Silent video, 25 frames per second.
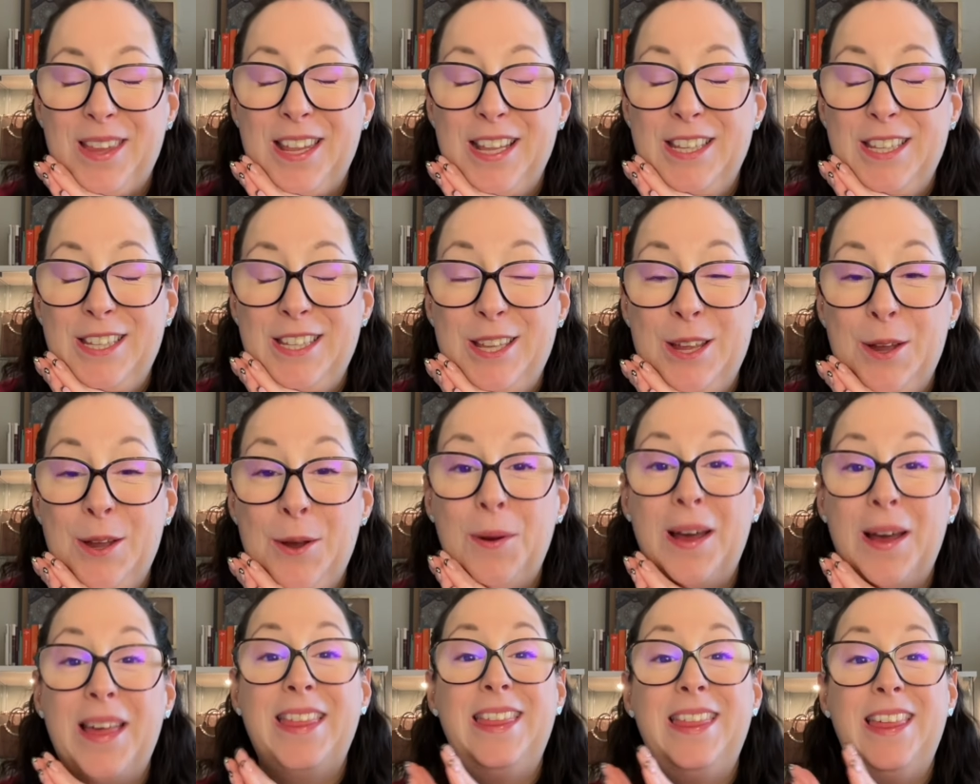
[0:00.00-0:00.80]

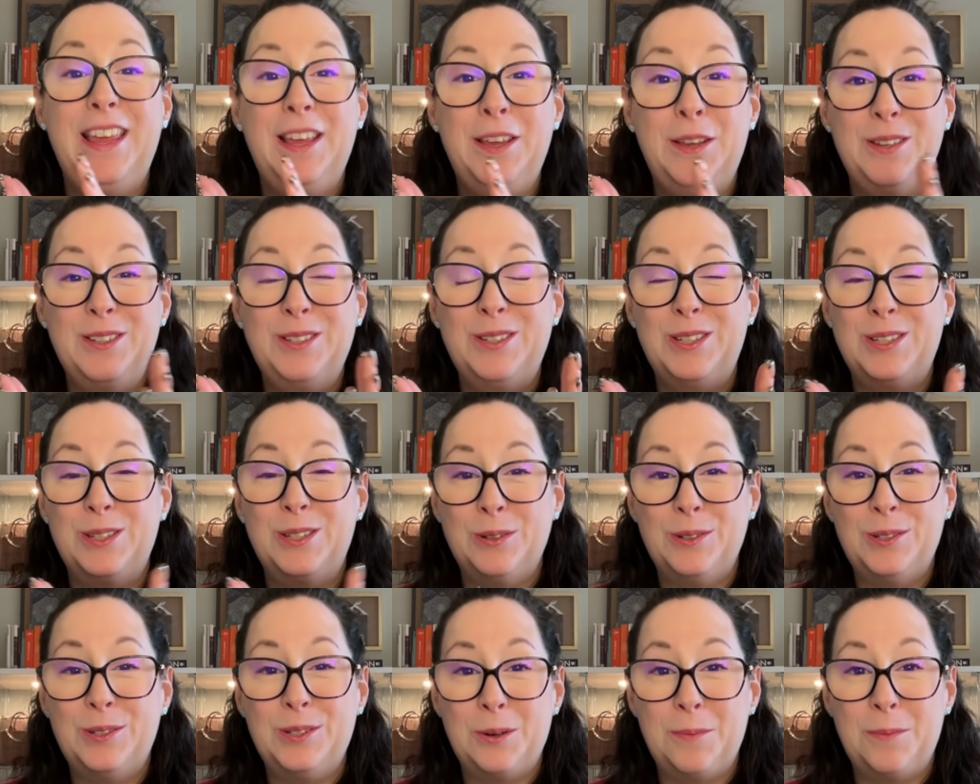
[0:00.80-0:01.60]
so thank you
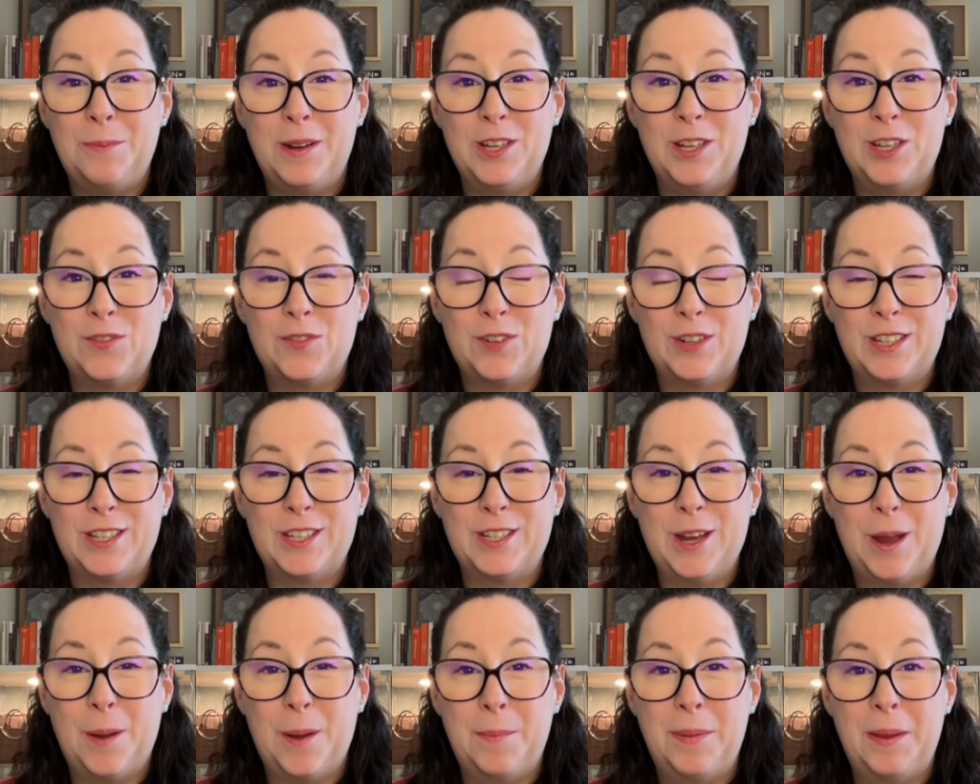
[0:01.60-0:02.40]
so so much for
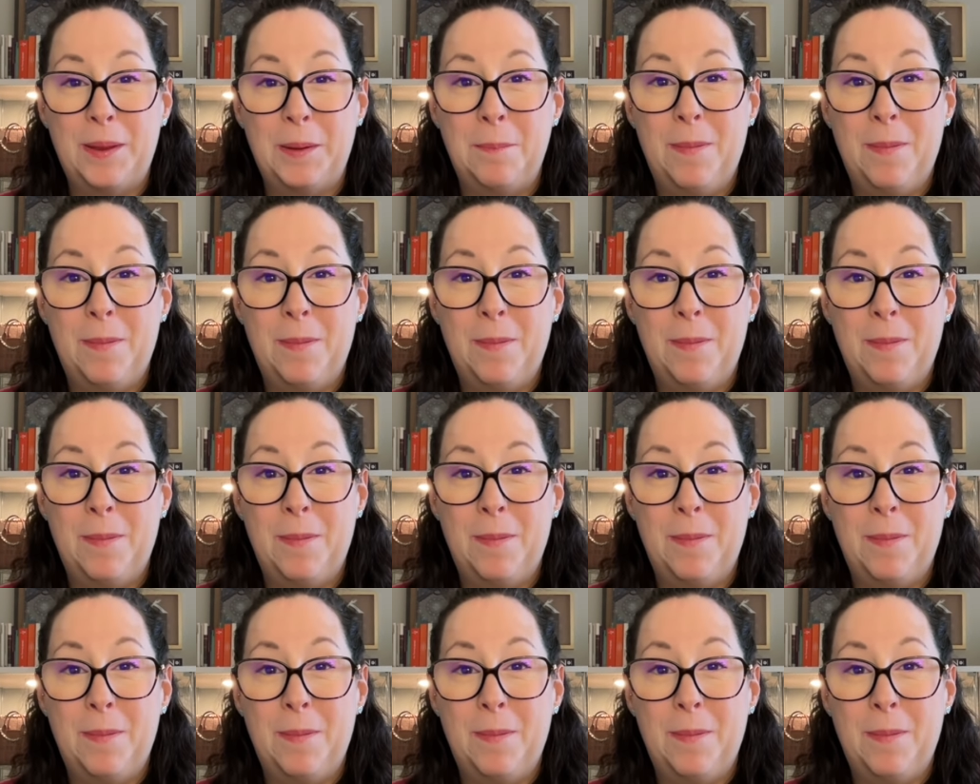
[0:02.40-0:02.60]
stopping